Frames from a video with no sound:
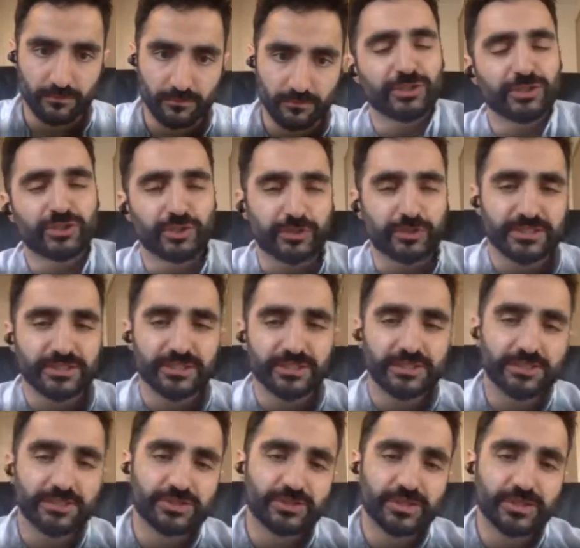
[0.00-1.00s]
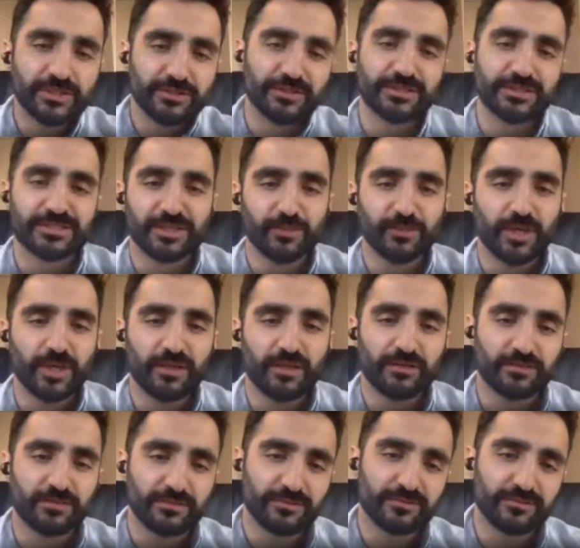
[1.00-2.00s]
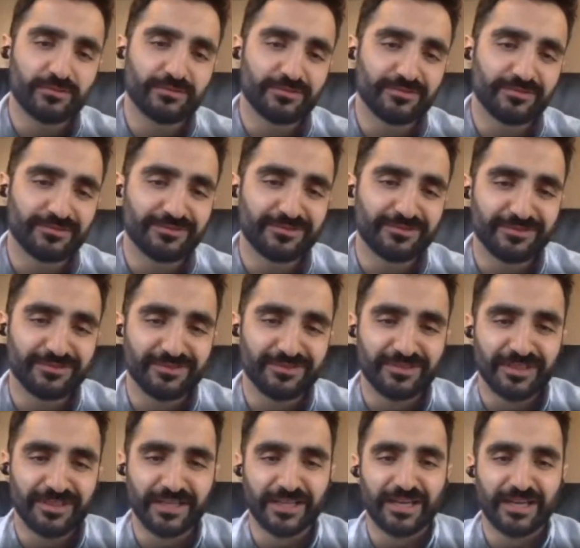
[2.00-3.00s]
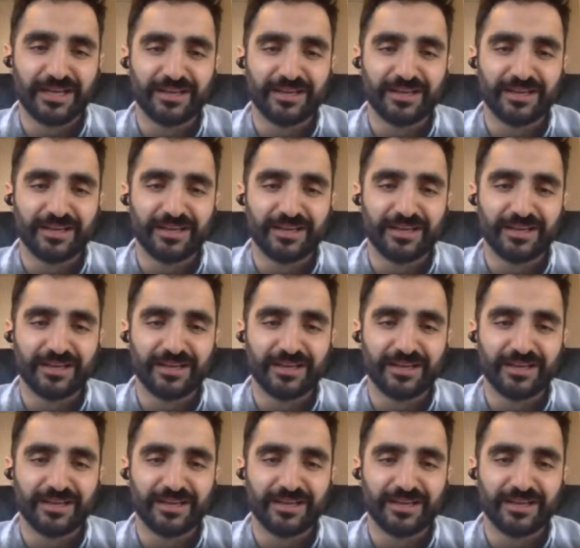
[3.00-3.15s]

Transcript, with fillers: the insurance industry in some way? Like, uh,